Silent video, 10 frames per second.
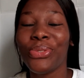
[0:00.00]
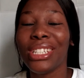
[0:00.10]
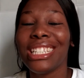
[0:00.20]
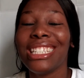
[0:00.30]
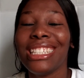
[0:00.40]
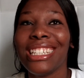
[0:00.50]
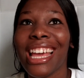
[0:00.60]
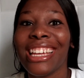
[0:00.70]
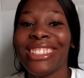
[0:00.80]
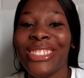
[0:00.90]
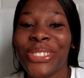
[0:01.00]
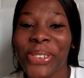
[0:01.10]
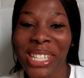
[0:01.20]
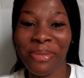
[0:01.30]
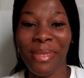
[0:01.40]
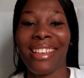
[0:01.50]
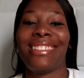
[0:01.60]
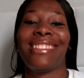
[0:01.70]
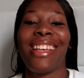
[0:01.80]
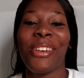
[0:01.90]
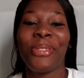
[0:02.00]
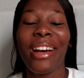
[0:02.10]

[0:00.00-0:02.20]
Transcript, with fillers: really enjoyed myself,